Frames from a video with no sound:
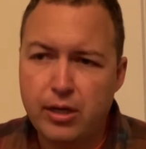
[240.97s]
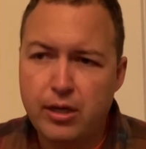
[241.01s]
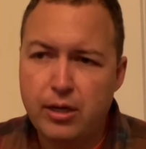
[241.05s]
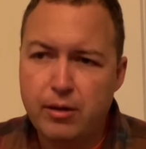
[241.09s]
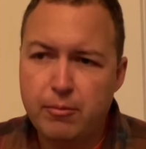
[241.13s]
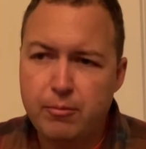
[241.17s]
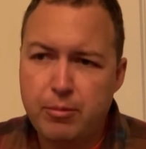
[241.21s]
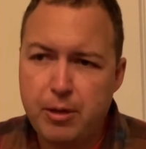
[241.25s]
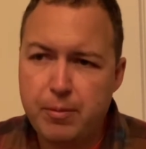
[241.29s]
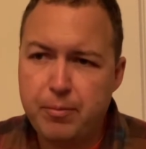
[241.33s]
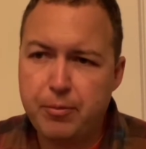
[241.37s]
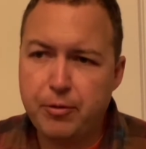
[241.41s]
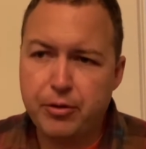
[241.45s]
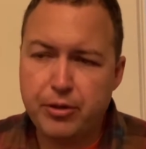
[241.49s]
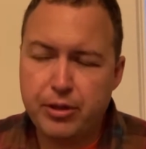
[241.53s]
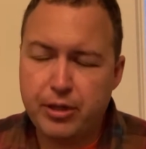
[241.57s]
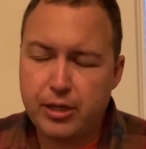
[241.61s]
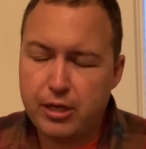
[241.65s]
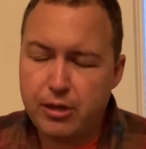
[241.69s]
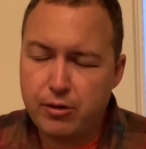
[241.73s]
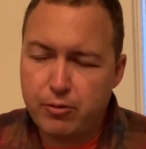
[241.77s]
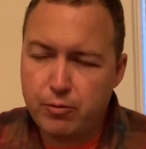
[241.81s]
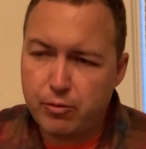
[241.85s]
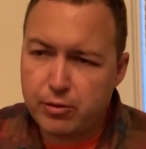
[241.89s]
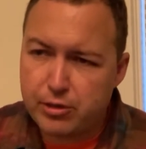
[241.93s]
people
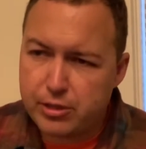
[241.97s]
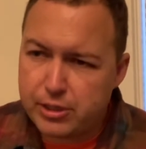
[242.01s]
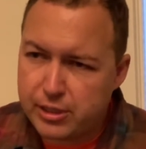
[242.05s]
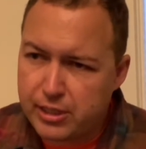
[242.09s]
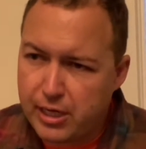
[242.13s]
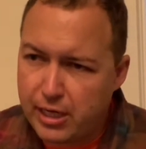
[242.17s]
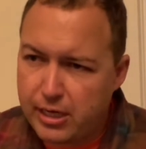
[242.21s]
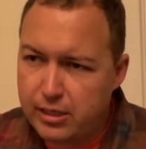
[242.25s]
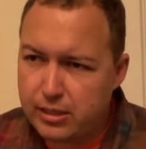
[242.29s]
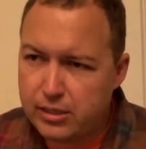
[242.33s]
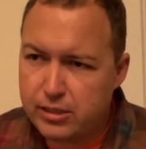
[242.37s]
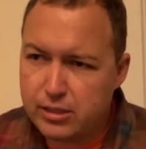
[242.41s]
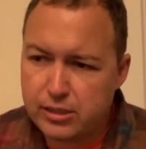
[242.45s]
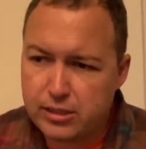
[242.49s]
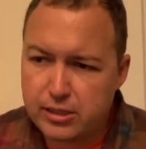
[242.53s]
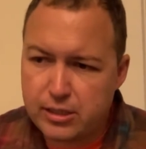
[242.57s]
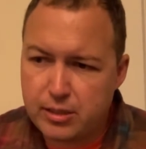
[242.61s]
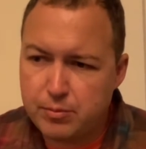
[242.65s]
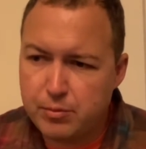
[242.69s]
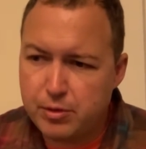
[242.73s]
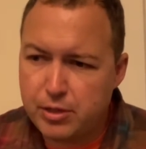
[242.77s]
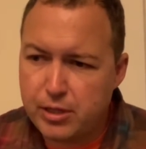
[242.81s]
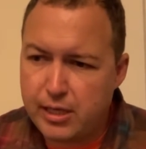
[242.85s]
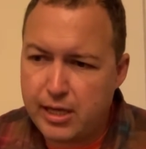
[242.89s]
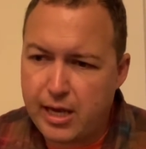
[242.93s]
think were sent to some
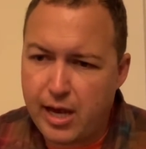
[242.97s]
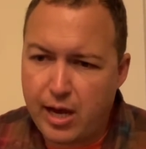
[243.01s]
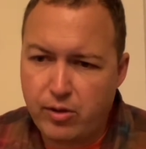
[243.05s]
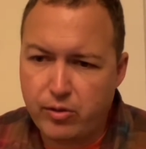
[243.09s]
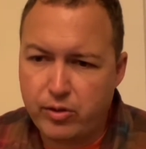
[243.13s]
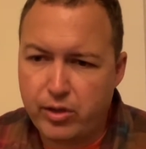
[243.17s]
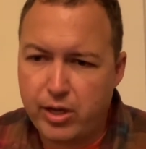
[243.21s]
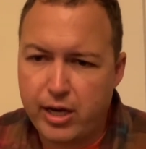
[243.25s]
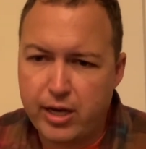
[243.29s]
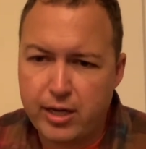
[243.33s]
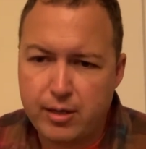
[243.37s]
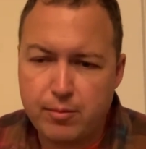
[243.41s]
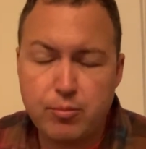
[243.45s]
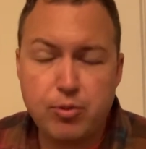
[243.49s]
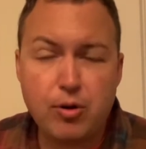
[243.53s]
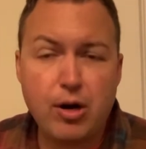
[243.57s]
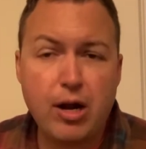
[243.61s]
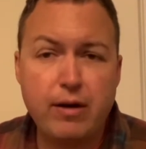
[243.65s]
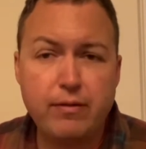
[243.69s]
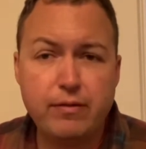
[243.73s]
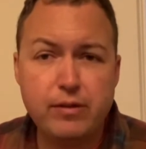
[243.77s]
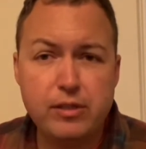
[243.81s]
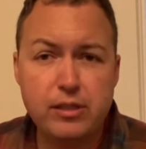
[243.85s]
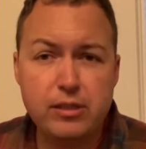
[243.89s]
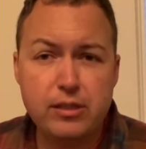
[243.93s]
of the outlying
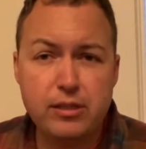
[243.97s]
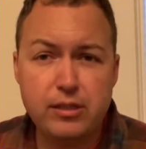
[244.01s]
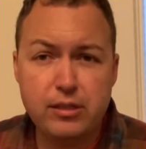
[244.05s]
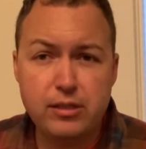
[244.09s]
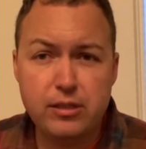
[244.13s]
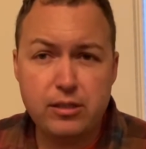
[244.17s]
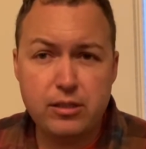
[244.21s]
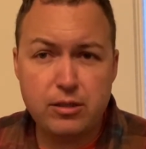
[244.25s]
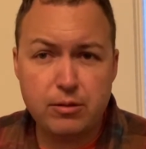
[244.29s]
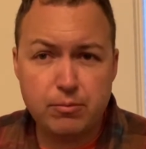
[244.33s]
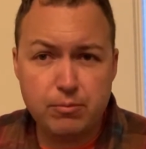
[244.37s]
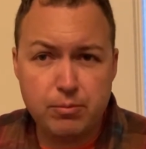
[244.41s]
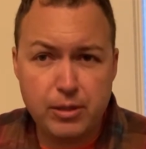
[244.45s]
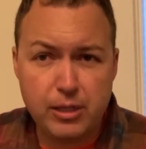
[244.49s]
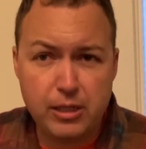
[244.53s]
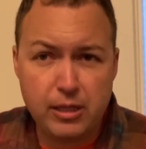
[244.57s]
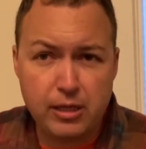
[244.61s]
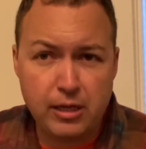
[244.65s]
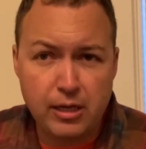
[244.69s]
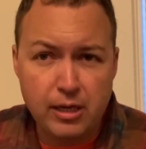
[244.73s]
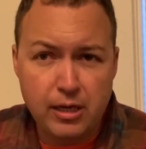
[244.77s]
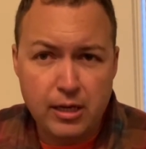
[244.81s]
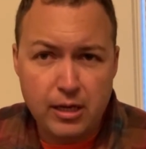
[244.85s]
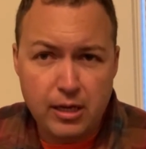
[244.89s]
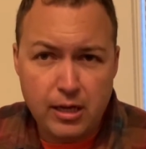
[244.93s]
provinces to be
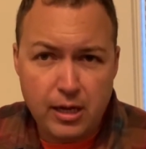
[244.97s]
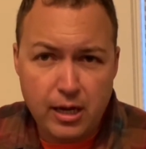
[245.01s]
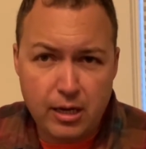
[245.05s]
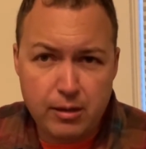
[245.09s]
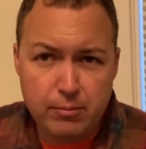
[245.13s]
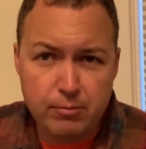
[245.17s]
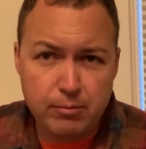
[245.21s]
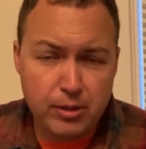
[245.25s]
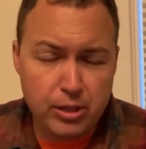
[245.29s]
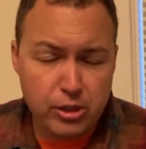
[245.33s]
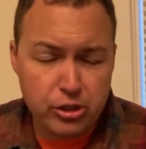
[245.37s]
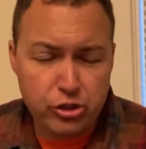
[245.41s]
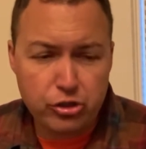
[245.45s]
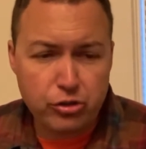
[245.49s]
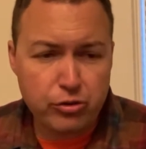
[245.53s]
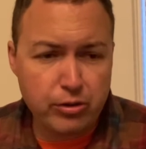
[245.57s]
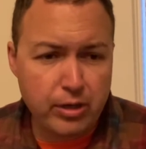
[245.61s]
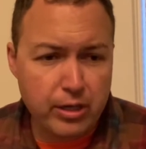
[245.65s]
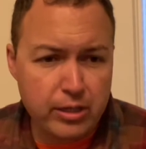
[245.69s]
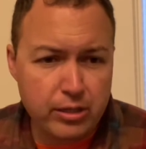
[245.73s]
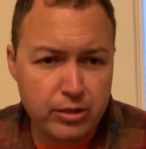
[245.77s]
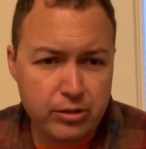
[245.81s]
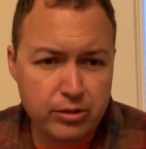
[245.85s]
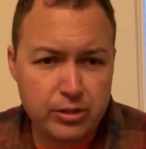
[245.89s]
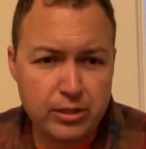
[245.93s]

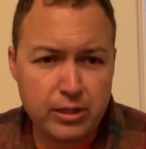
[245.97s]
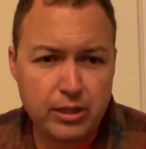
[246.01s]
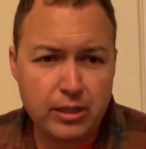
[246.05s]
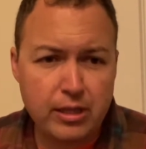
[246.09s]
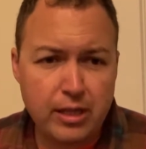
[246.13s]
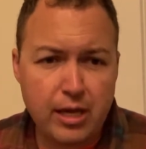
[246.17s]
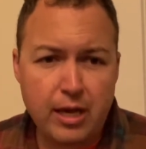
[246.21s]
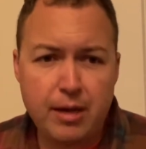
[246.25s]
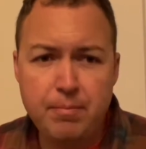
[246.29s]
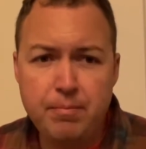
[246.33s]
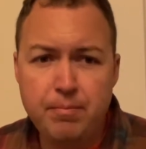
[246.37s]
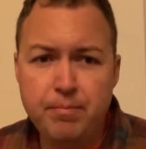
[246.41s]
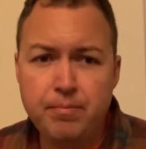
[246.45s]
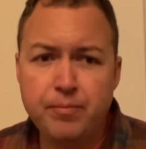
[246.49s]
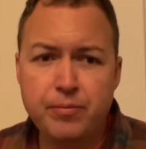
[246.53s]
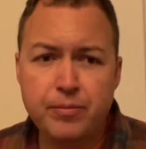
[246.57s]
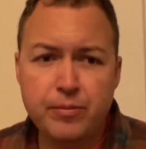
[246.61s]
administrators in them.